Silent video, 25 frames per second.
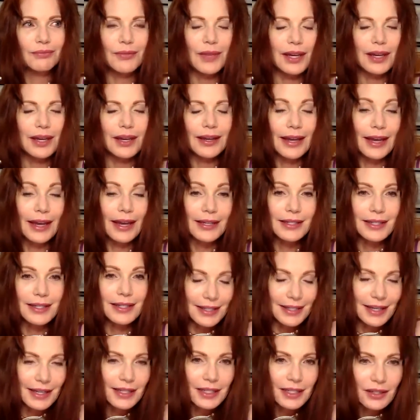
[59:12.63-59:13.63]
I guess
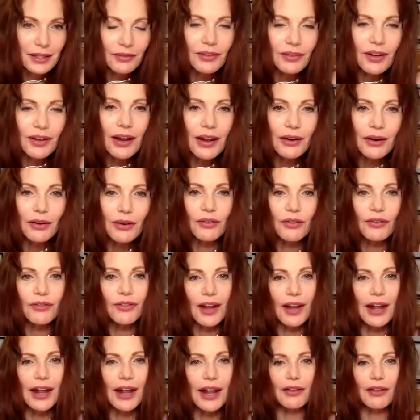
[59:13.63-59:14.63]
he says he's a flat
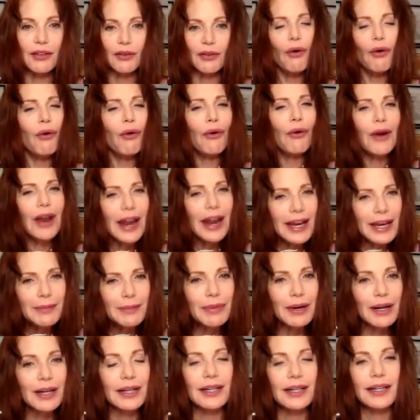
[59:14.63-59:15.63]
earther or
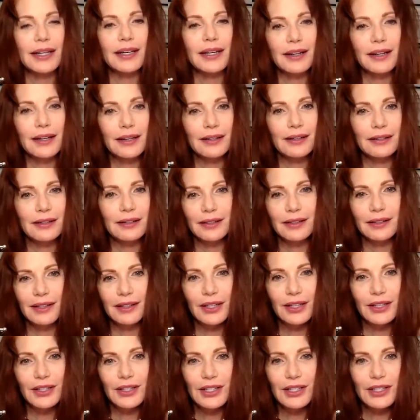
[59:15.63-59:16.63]
anybody.
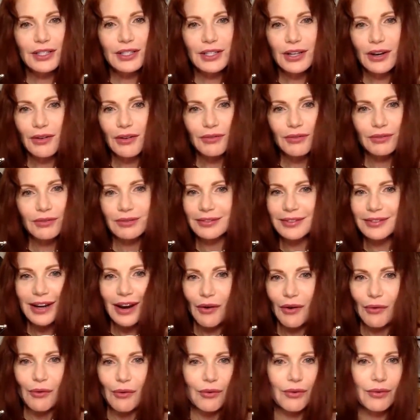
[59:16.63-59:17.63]
You just don't
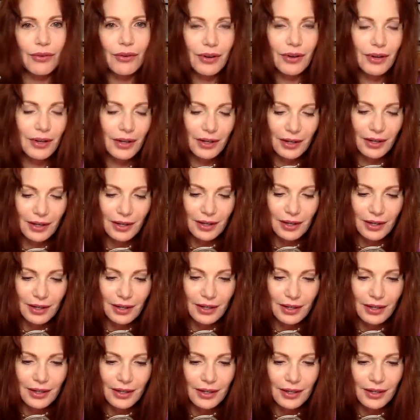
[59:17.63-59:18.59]
know. Yeah.